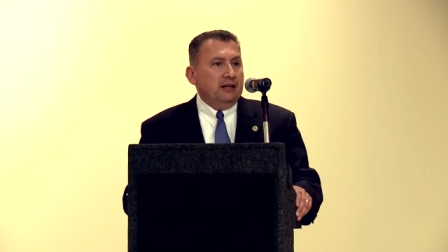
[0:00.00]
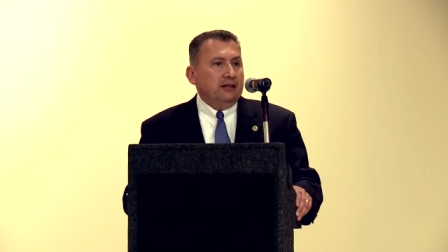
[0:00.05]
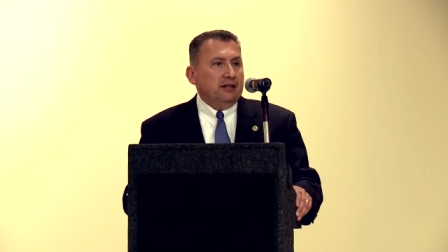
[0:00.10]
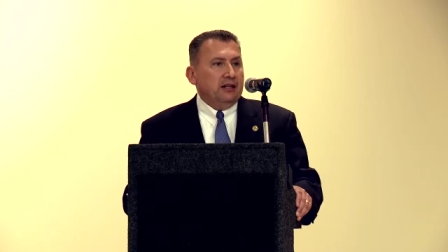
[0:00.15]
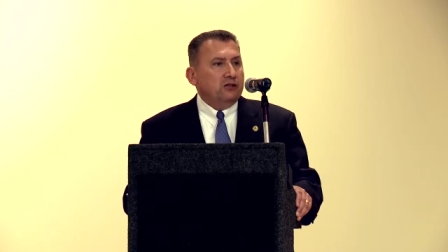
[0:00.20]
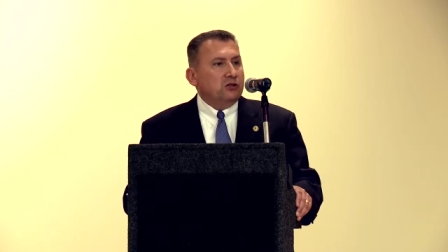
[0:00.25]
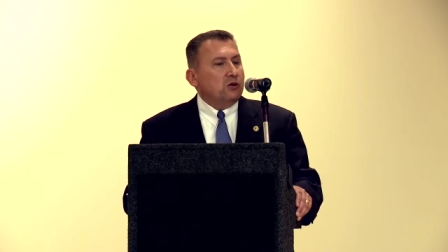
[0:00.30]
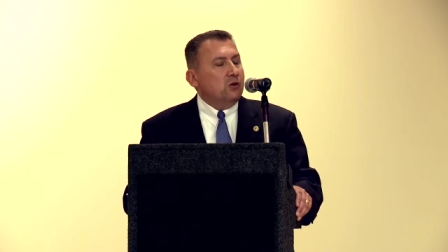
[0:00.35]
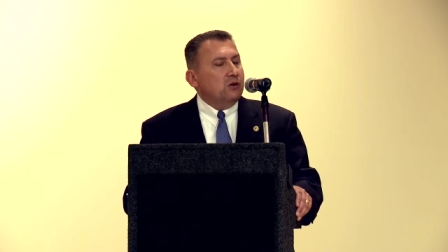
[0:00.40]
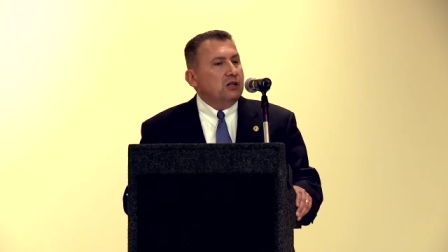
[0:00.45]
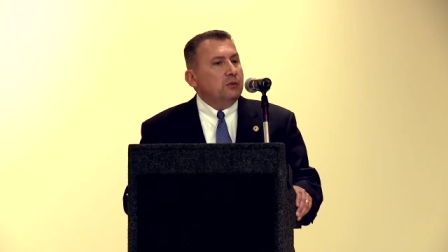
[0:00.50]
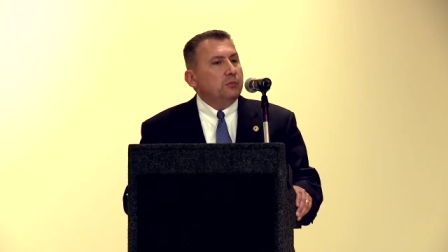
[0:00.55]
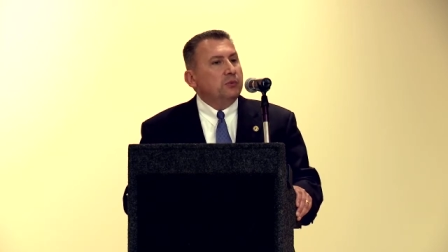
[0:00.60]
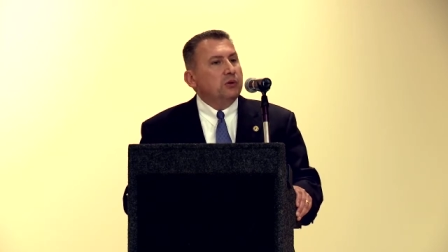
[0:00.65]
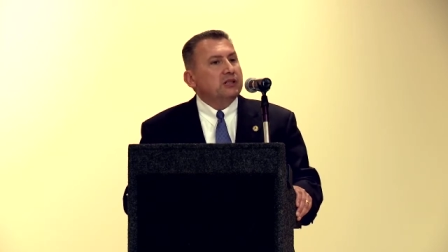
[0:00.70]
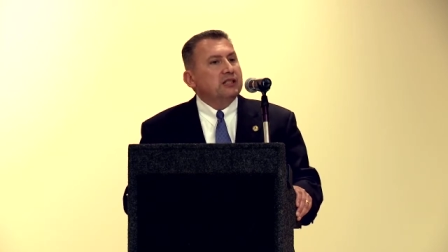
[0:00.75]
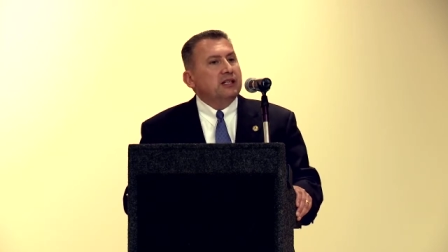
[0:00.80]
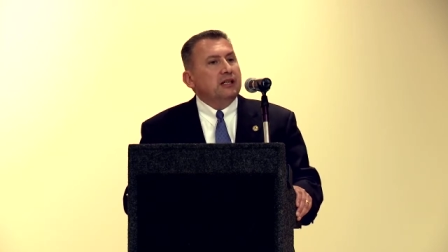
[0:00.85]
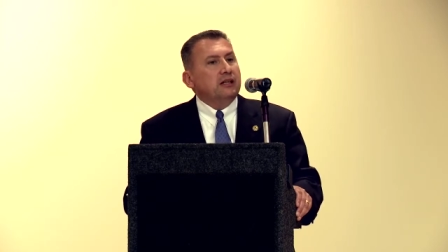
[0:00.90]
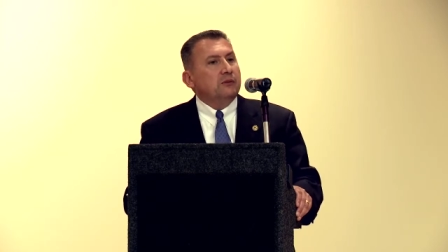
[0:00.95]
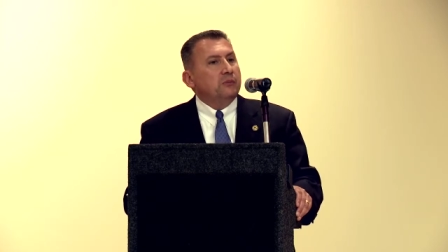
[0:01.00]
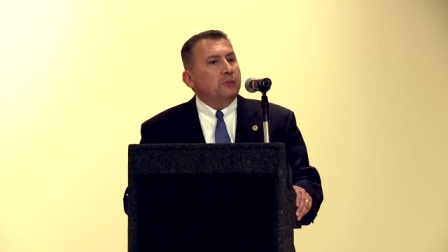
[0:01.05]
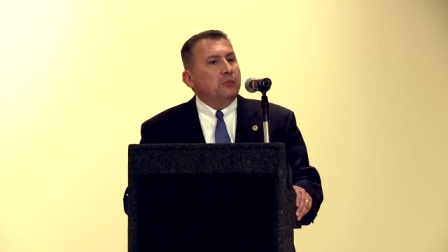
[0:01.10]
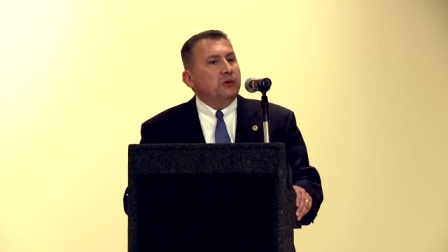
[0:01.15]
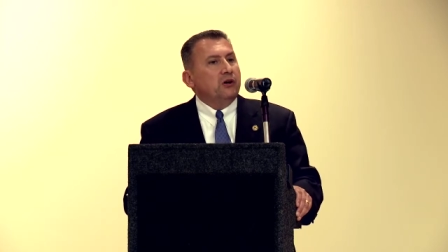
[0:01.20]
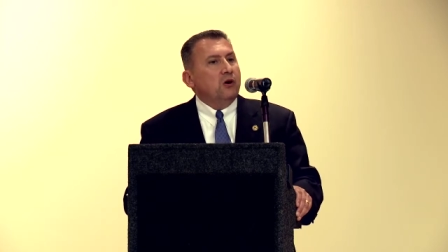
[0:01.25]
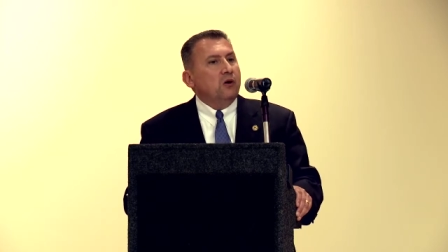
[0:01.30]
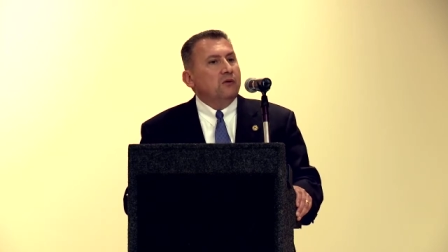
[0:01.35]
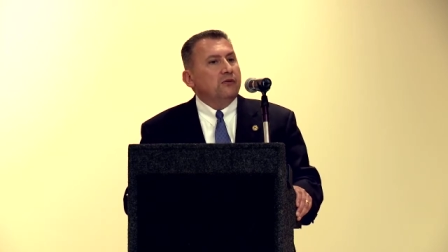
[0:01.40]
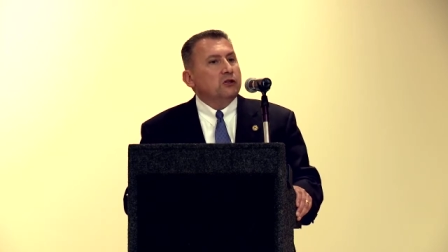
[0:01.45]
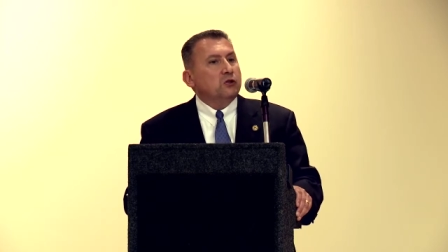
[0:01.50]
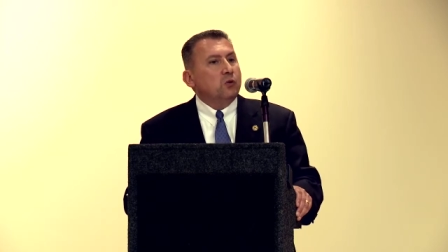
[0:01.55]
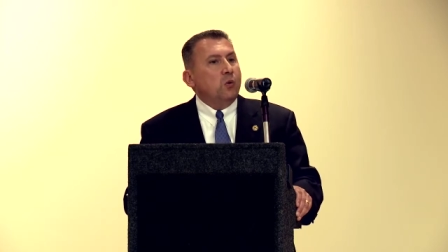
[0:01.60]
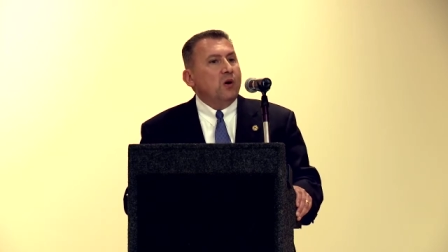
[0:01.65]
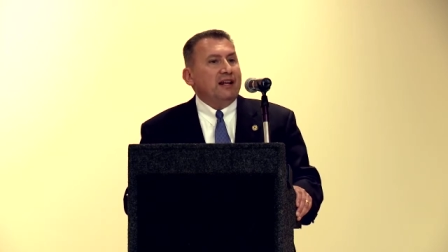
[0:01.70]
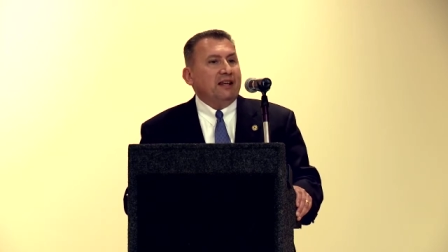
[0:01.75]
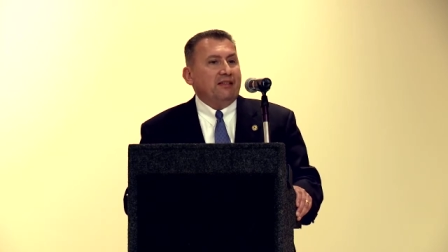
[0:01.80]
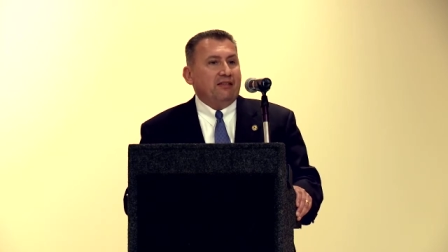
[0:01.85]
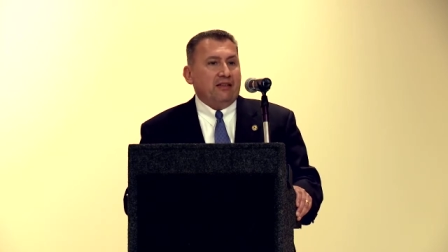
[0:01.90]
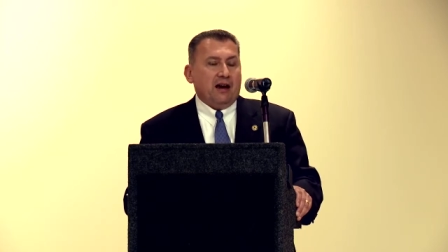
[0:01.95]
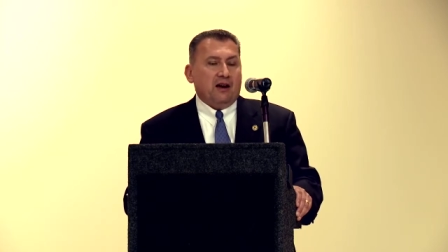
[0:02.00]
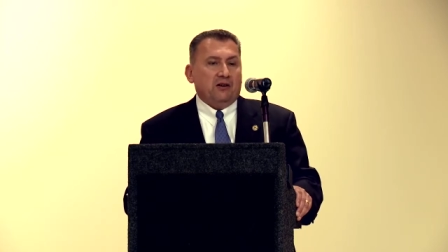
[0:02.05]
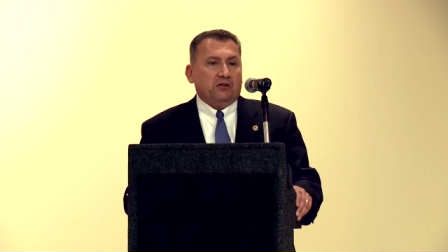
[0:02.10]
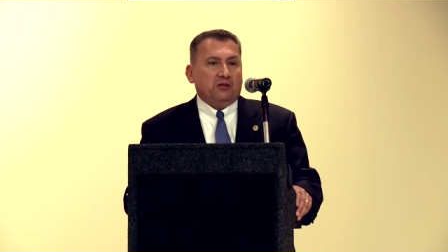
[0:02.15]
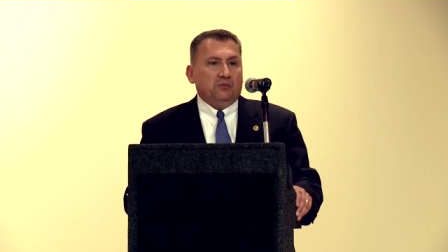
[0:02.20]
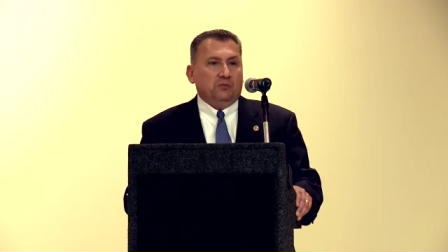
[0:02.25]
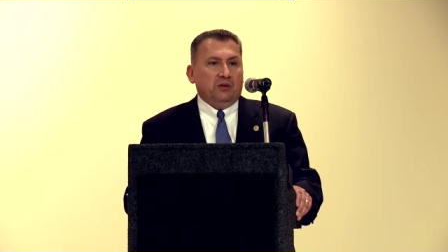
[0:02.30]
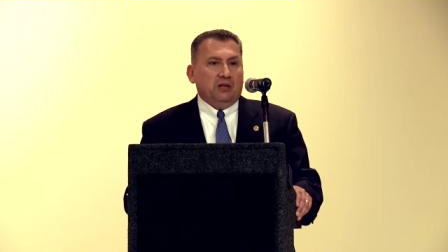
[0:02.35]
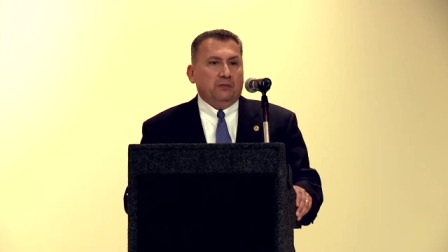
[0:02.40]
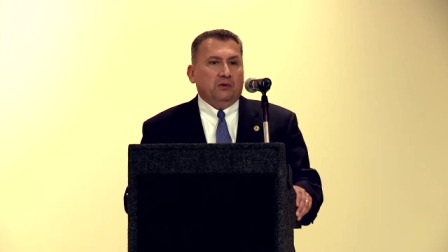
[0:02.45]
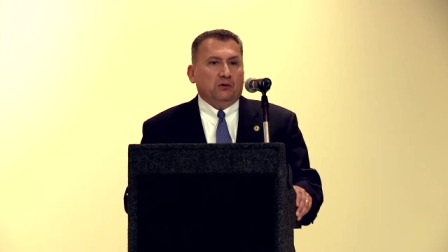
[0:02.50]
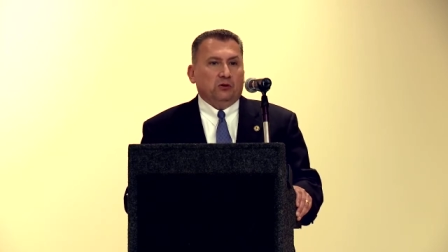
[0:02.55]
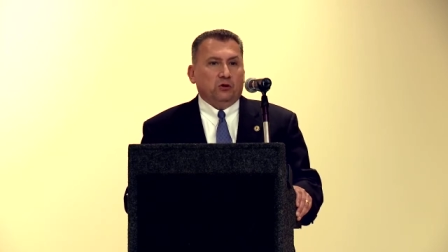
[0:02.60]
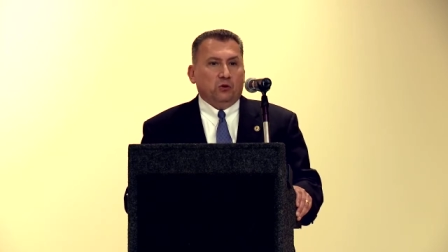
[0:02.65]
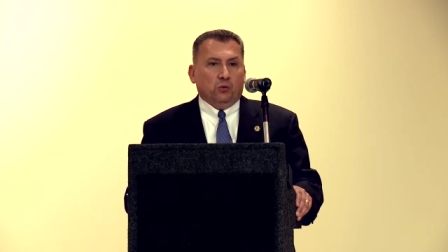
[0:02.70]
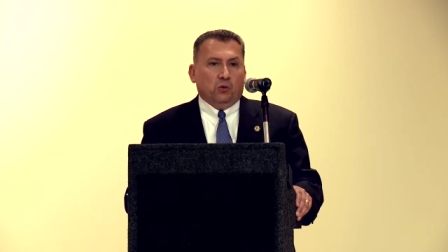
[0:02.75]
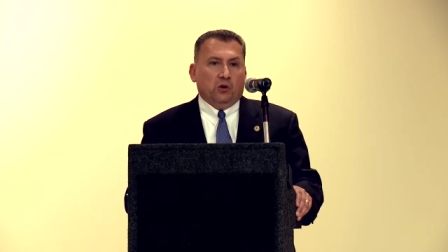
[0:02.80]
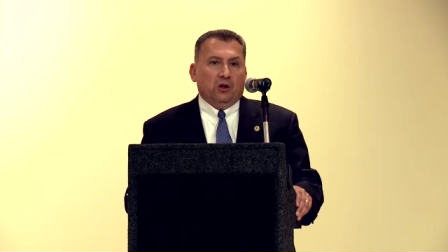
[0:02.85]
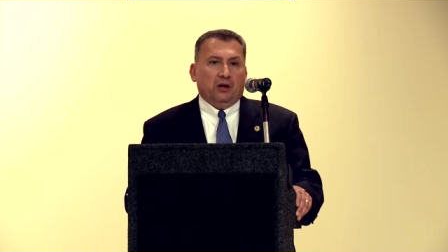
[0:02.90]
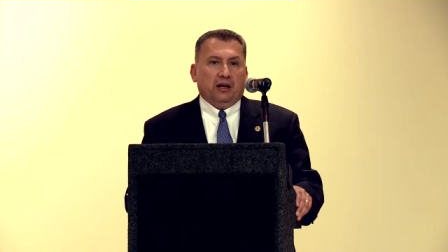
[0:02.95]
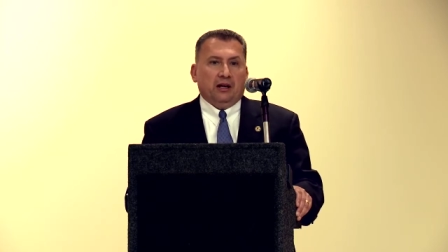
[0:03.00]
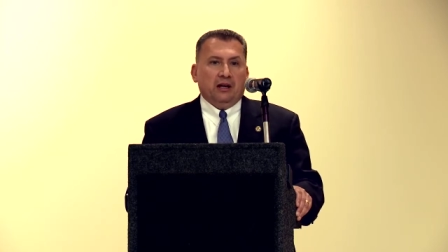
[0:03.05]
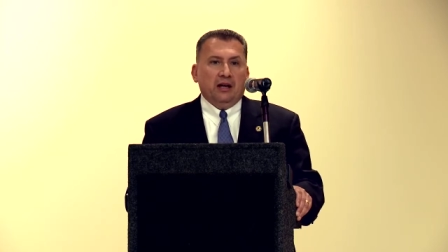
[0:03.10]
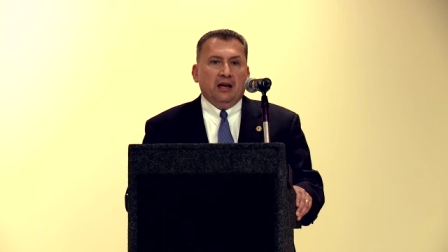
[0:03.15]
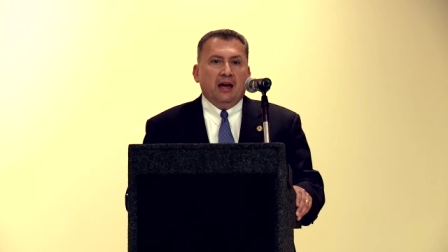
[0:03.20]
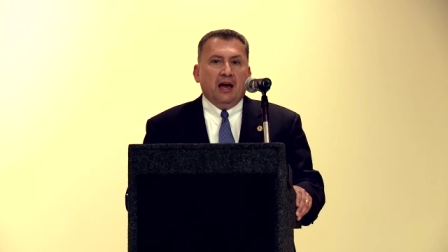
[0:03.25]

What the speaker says: that is going to put over 20,000 people to work